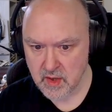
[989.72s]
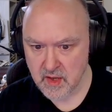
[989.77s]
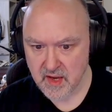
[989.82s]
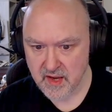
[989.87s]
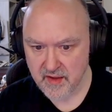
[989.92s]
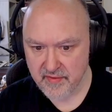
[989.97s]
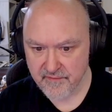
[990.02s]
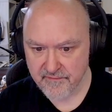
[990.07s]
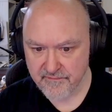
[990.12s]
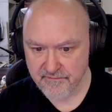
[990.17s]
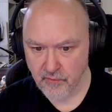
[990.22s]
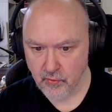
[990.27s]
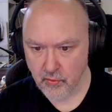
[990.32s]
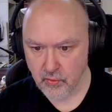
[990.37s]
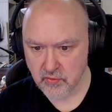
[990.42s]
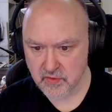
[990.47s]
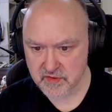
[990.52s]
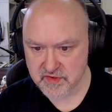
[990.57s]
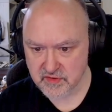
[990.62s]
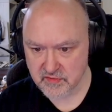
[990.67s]
And the
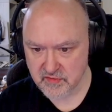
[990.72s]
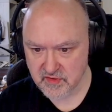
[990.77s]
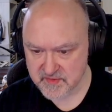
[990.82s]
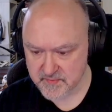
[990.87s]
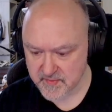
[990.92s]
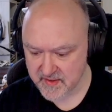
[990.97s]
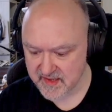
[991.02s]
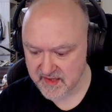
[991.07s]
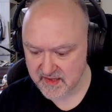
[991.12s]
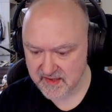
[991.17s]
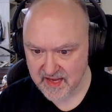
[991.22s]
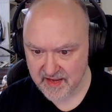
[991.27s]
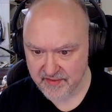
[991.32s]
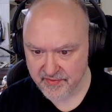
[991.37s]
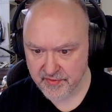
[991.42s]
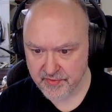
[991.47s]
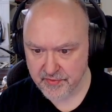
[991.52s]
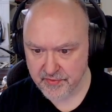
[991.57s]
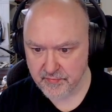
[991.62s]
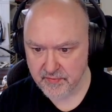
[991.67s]
four looks across, making that
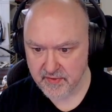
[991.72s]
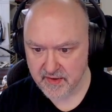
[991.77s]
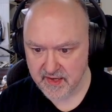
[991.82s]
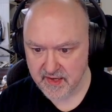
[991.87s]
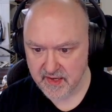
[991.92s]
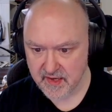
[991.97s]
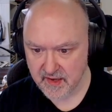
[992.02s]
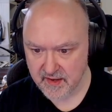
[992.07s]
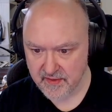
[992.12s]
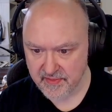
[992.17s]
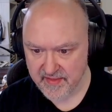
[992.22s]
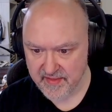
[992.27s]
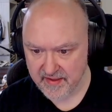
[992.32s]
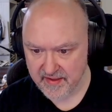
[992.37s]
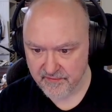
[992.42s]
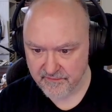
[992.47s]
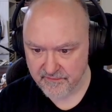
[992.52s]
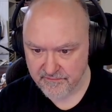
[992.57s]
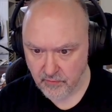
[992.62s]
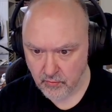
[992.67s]
the three and
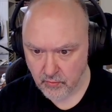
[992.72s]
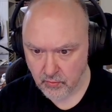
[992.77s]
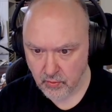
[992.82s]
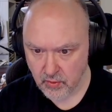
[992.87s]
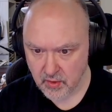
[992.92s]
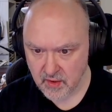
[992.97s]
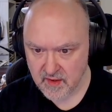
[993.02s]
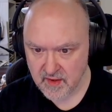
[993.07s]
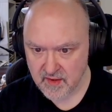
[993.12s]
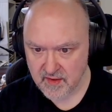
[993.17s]
that the four.